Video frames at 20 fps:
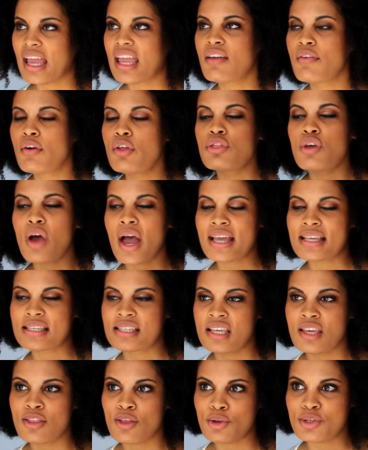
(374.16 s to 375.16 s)
even though I
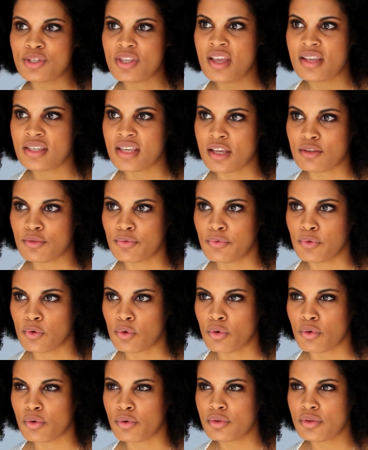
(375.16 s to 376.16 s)
see those things as
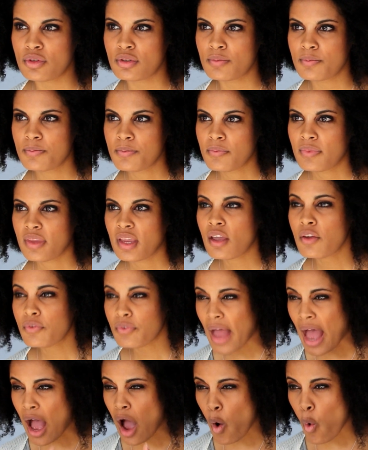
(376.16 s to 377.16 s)
flaws,
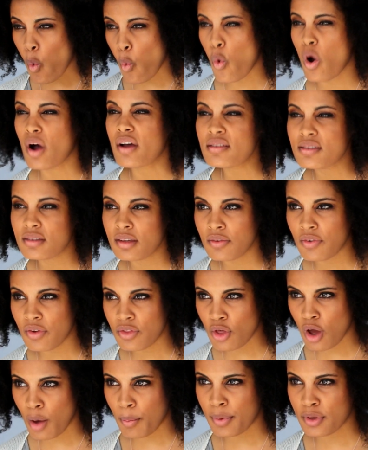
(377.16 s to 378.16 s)
if I was
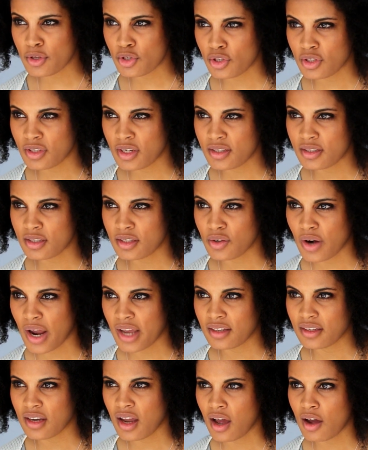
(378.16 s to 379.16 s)
given the opportunity
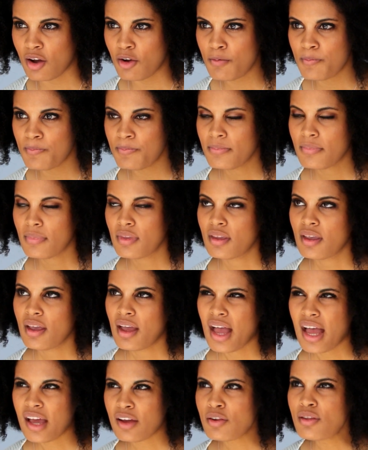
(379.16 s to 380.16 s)
right now,
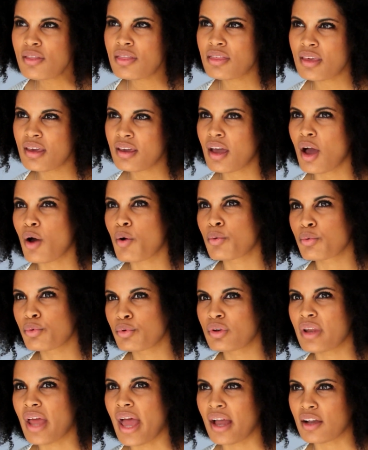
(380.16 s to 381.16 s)
I don't think I
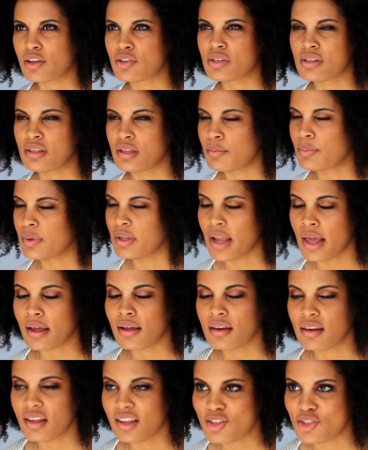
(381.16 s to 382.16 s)
would actually be
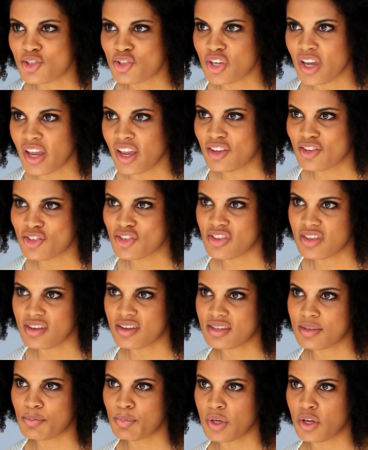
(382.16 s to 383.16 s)
like, let's change
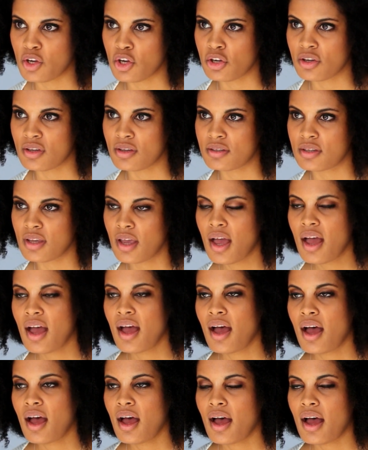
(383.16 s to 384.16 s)
this, because
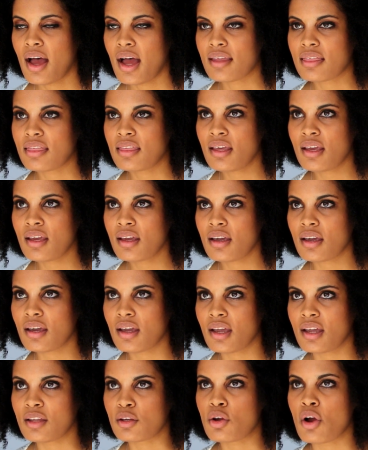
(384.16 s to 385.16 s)
I
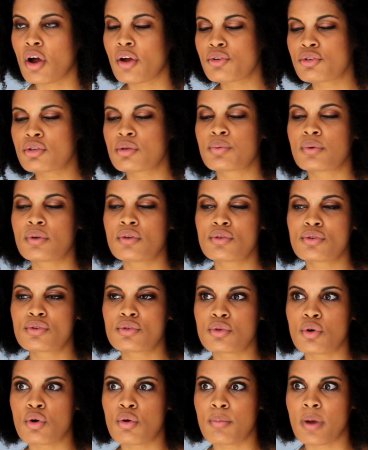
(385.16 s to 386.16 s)
think it contributes
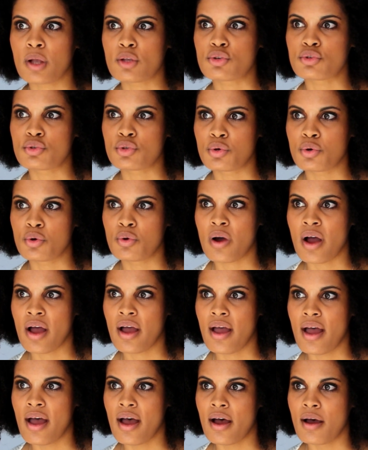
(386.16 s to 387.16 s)
so much to who
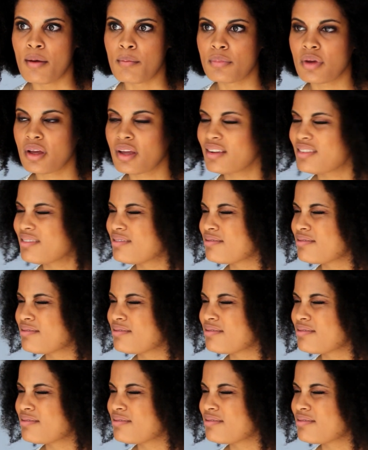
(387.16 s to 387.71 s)
I am.